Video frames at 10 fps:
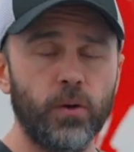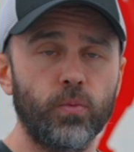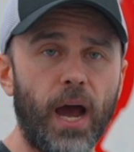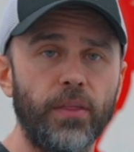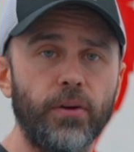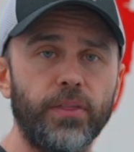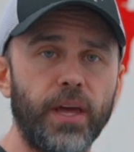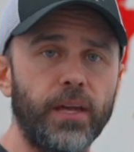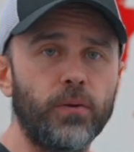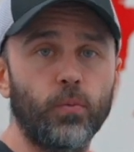rather
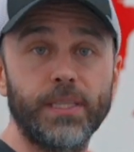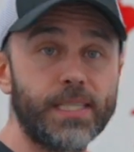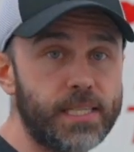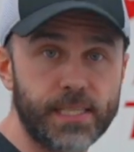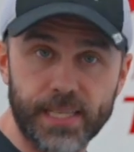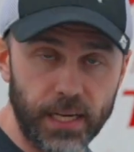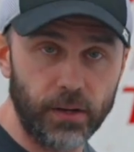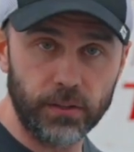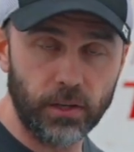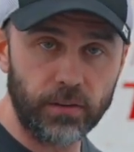than what the
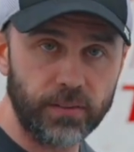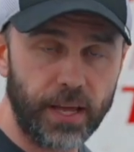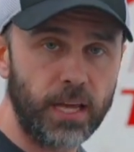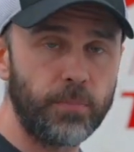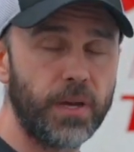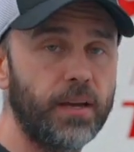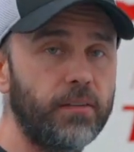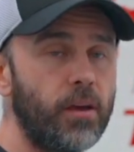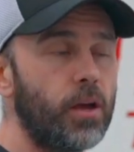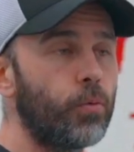scale looks like,
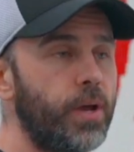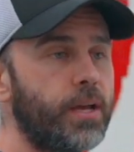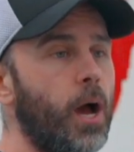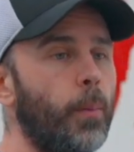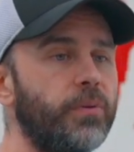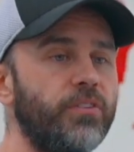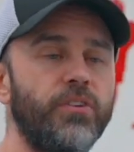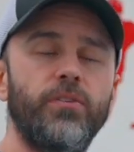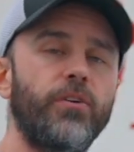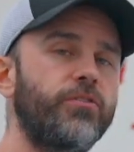because
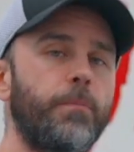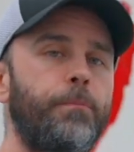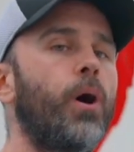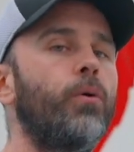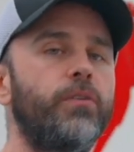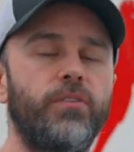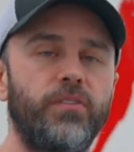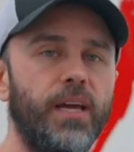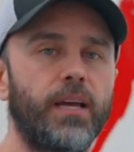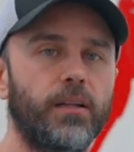recompositions are supposed to
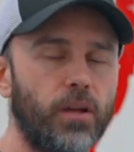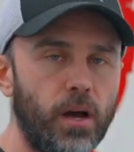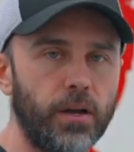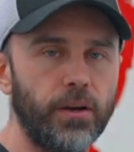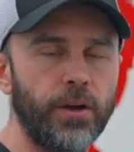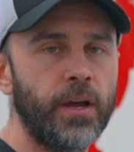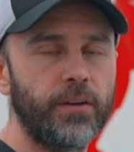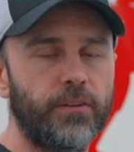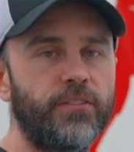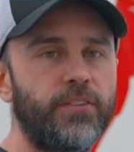take longer
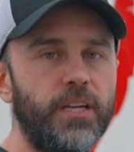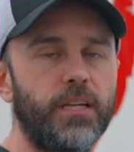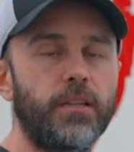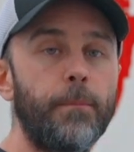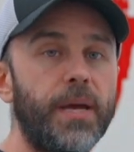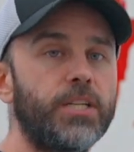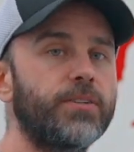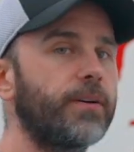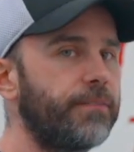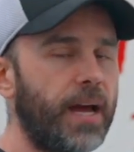to see the
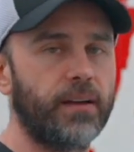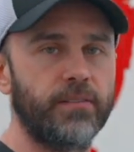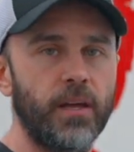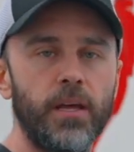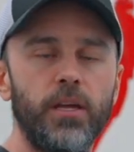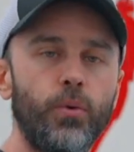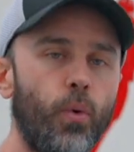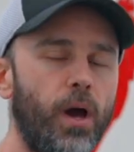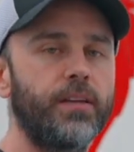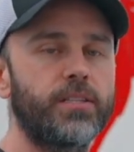major effects. You
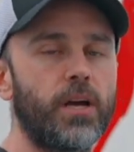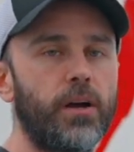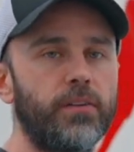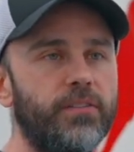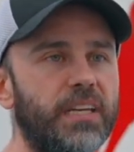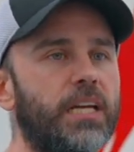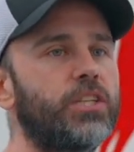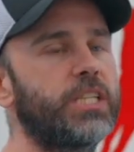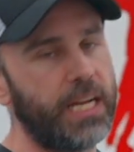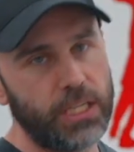want to start seeing
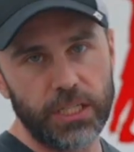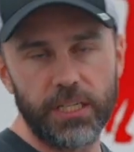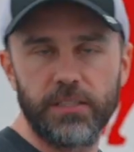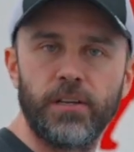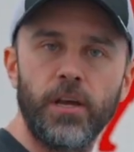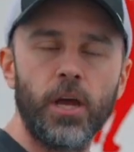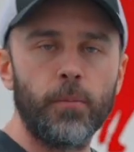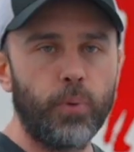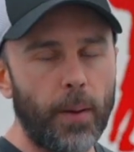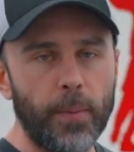changes
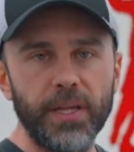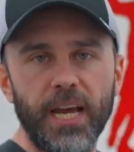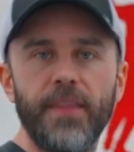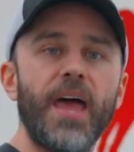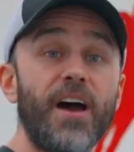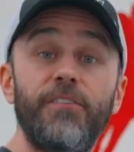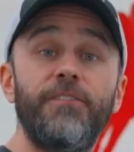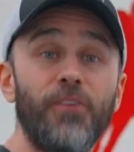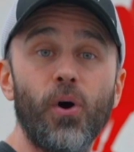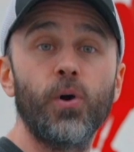probably in that
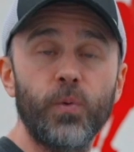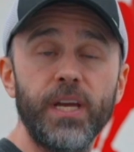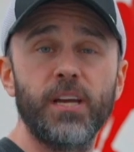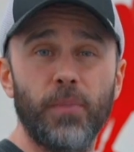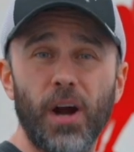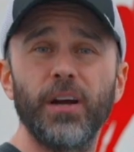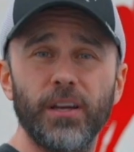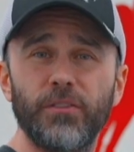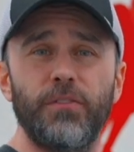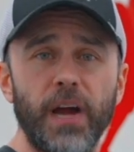4-week mark
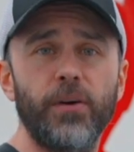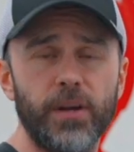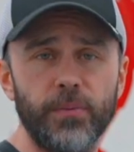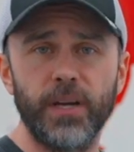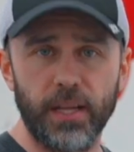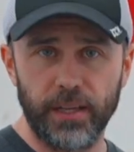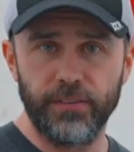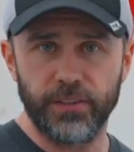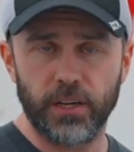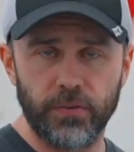is very
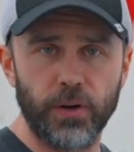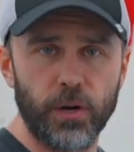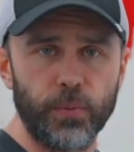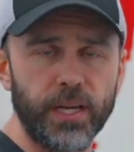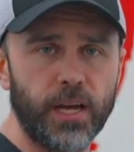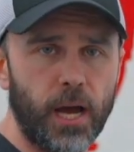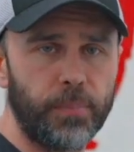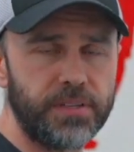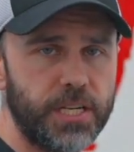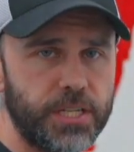realistic for a
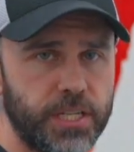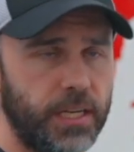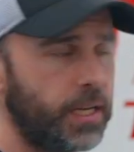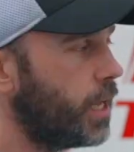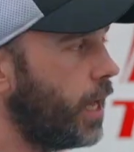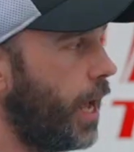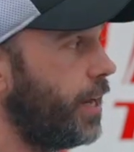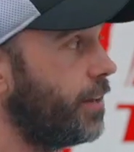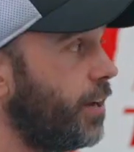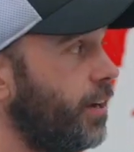recomposition.
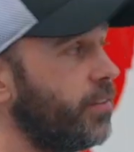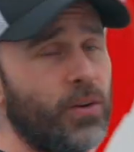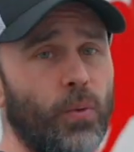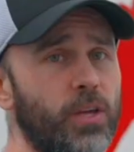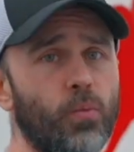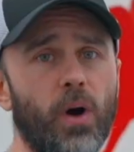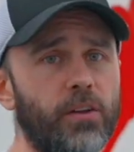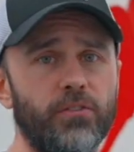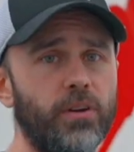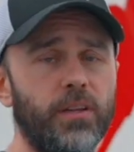And it's honestly what you
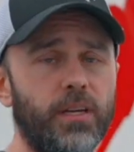want during